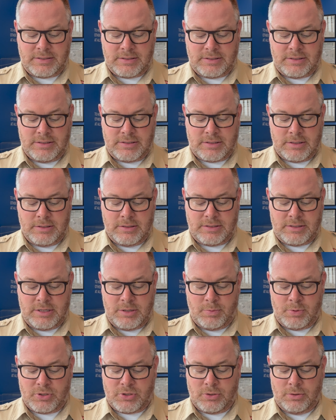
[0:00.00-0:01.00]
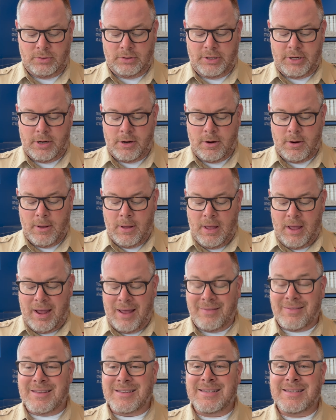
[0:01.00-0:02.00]
assistant senior patrol leader
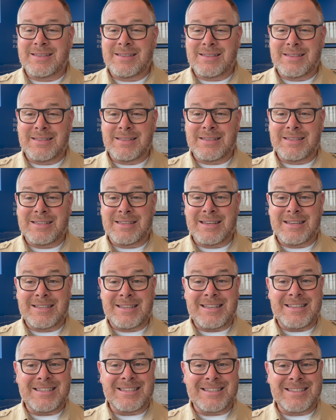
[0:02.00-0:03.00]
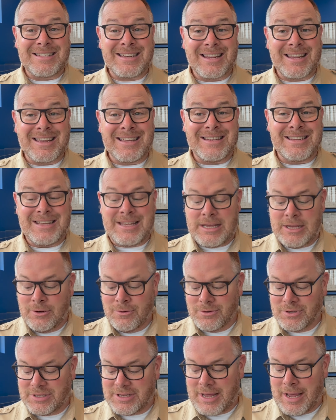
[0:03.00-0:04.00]
and the 62nd
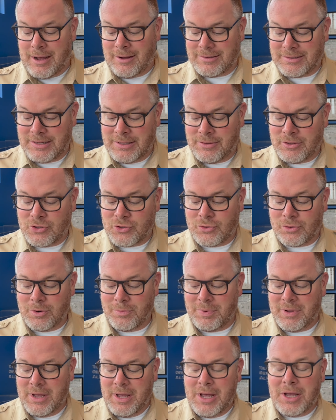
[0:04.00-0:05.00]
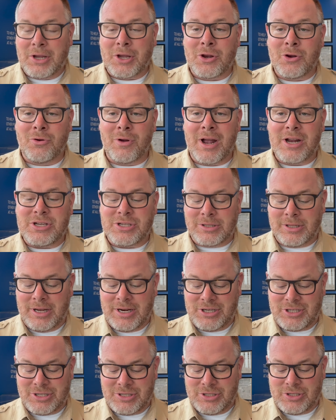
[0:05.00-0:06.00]
Eagle Scout in the troop.
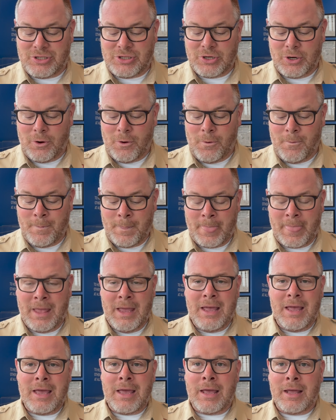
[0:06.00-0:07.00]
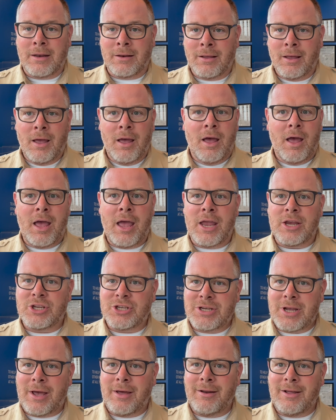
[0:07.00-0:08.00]
Congratulations, Joel. And a
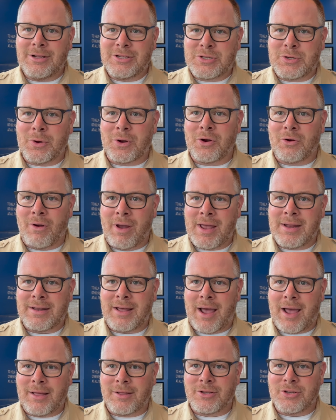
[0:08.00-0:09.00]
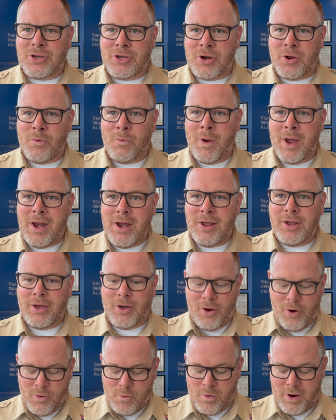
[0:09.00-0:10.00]
shout out to a Grand Island unit. Way to
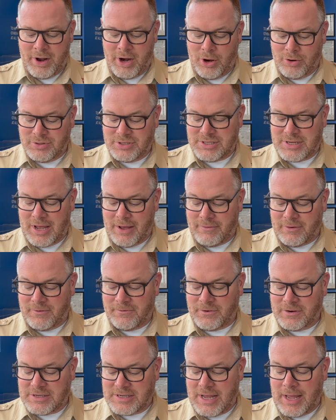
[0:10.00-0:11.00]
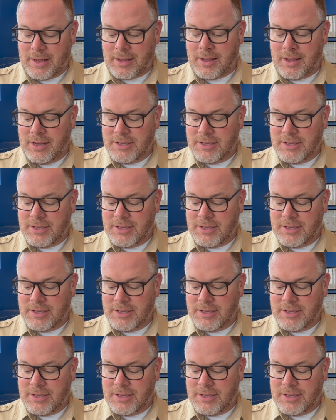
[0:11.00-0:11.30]
go 107 for tagging